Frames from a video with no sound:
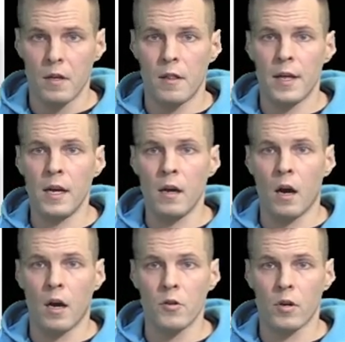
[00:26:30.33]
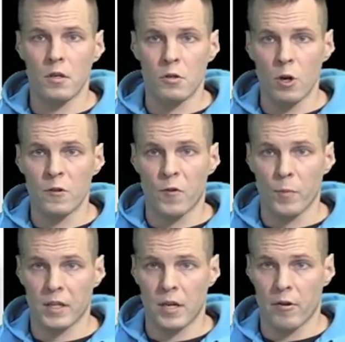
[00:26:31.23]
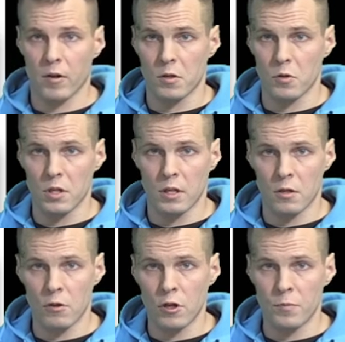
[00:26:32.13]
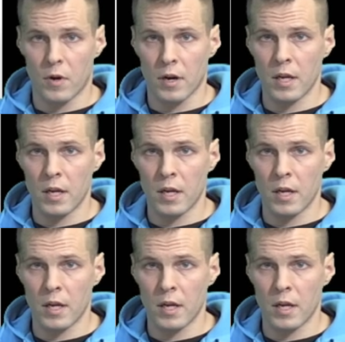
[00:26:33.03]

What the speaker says: Then you can search for materials using the search bar